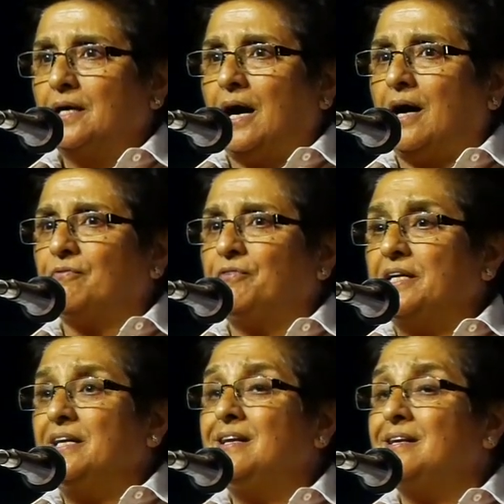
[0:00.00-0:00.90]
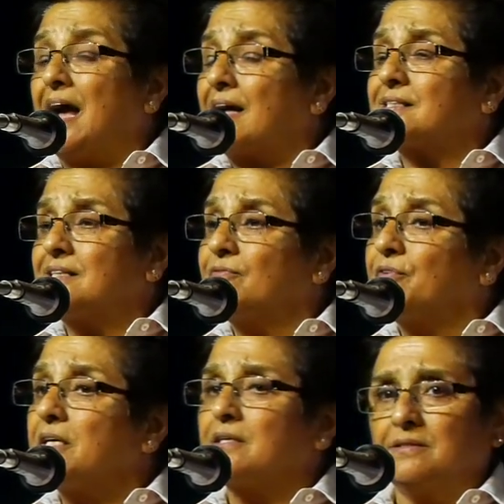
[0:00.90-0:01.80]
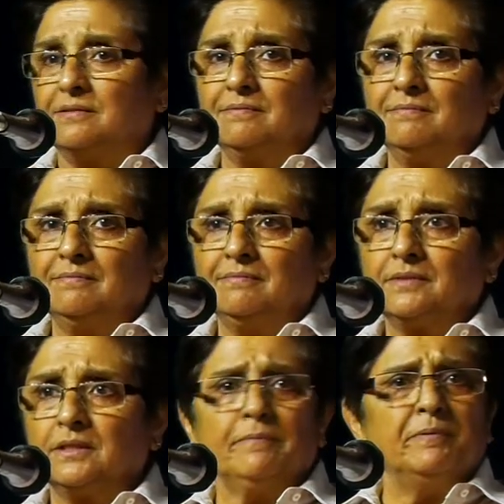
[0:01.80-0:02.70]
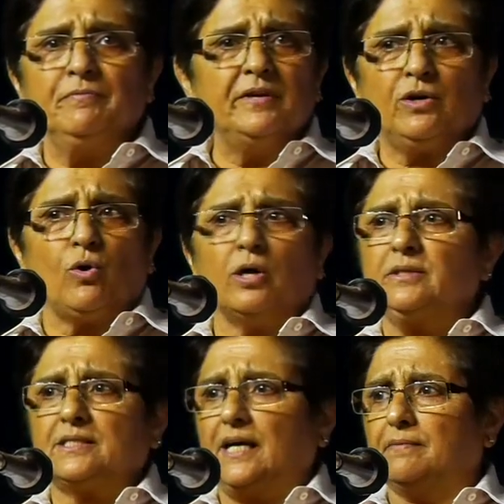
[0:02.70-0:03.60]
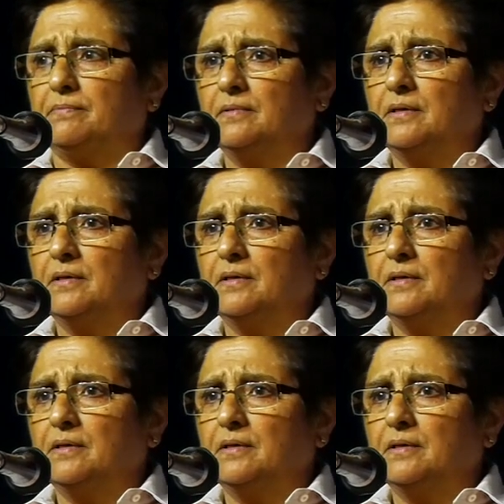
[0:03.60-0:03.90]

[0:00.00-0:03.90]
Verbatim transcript: are very lax and weak. They've been weak all the time.